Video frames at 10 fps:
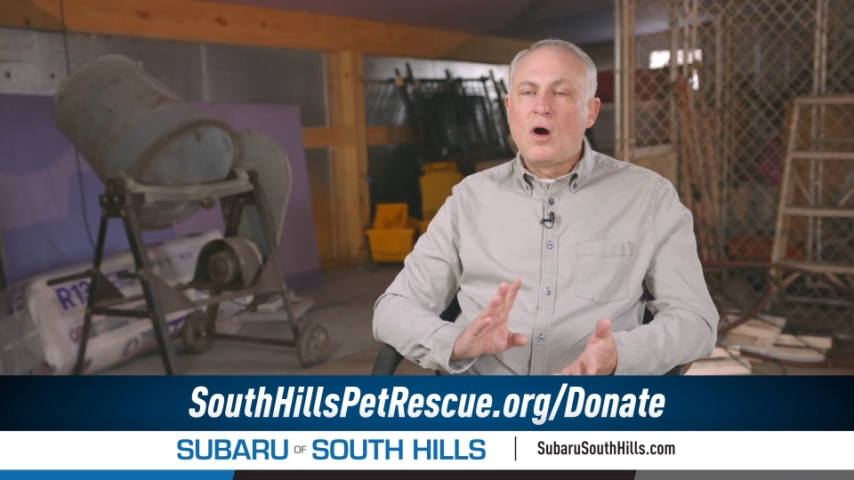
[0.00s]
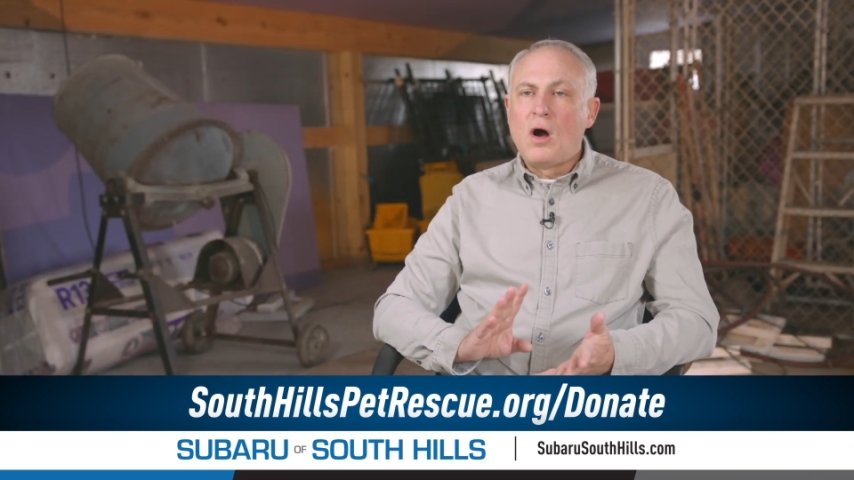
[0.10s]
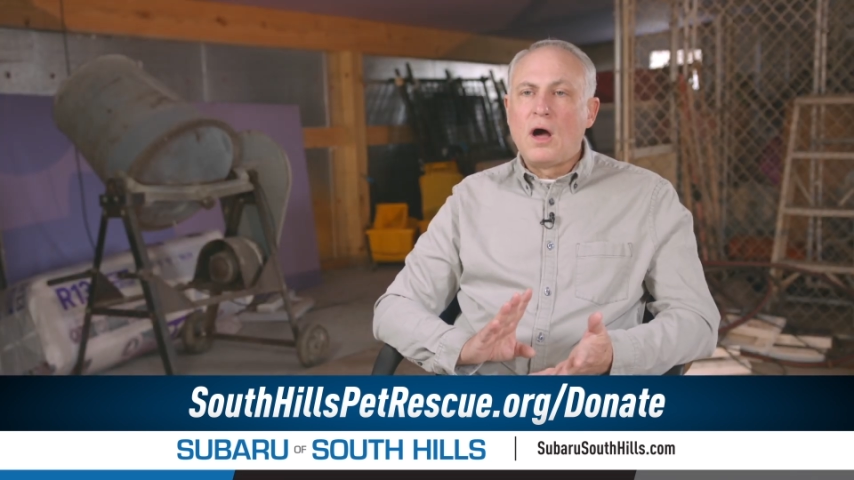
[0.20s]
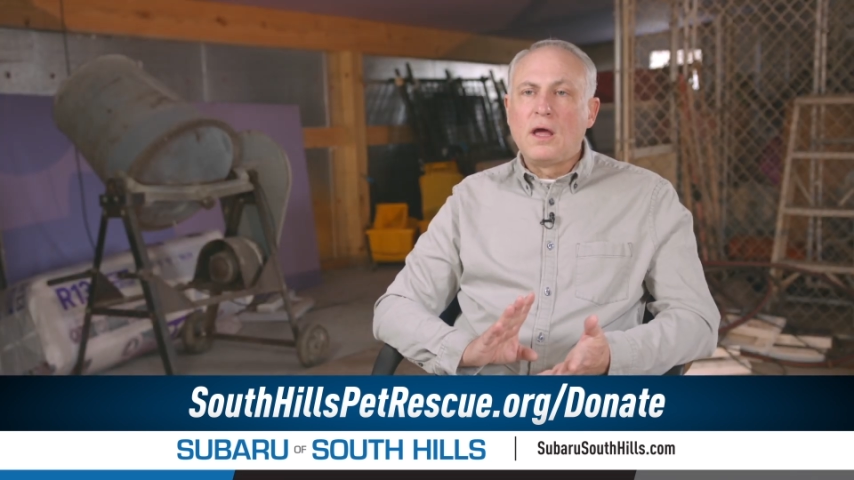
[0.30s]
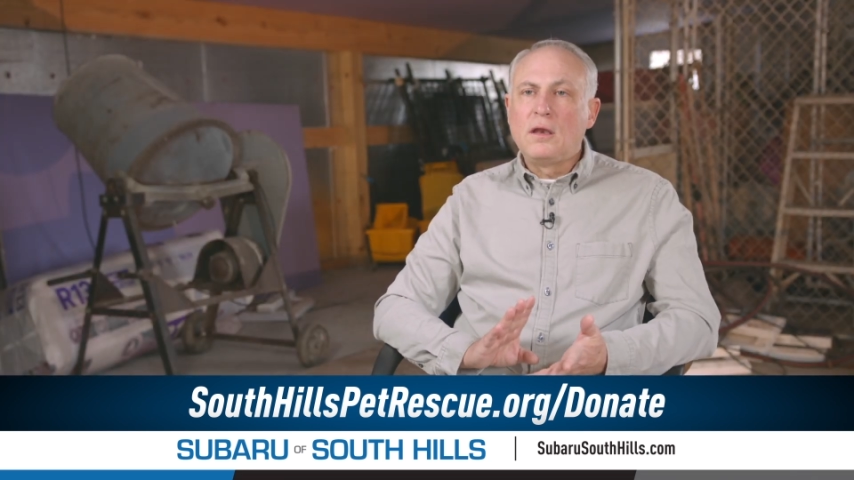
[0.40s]

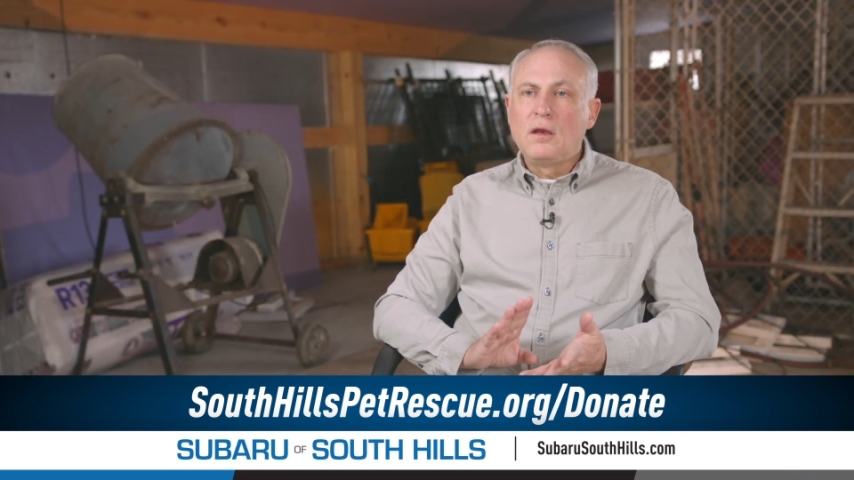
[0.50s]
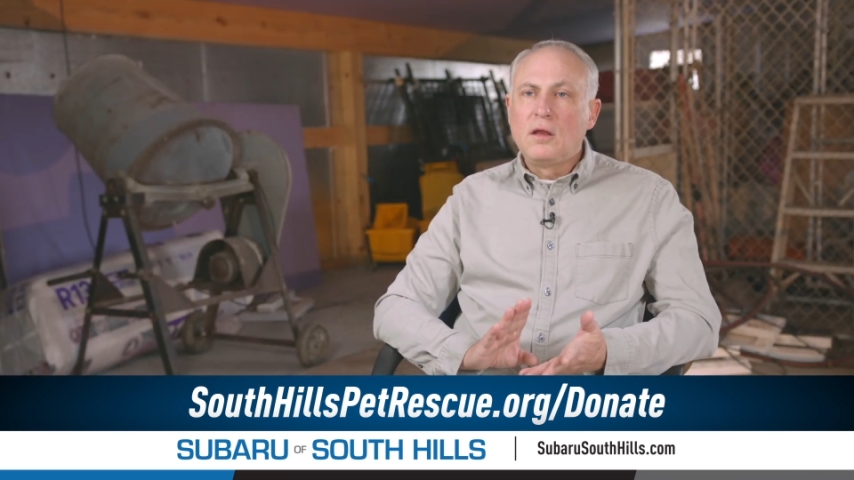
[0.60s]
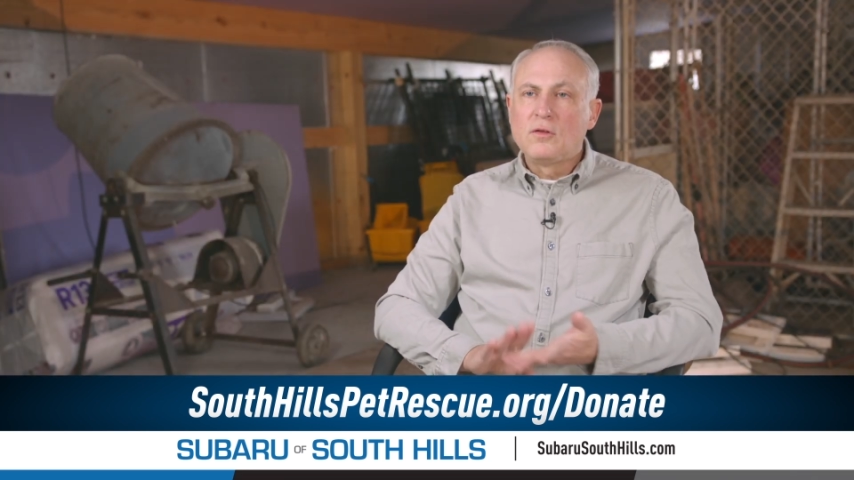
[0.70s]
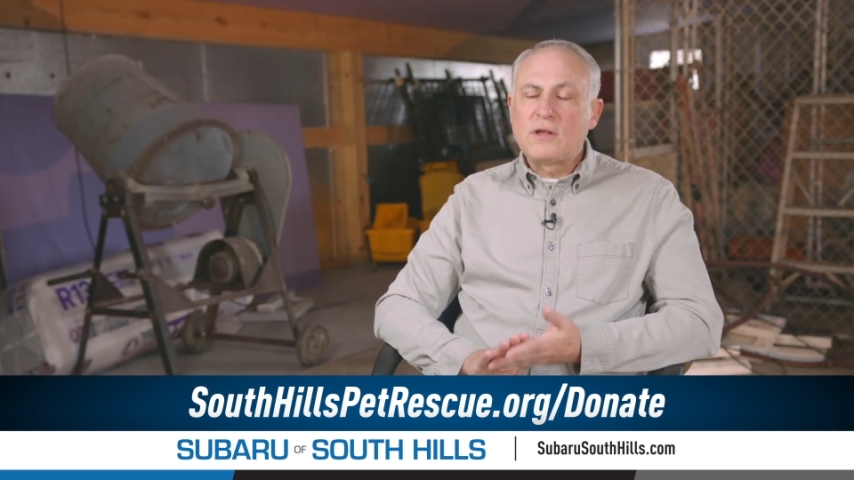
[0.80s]
on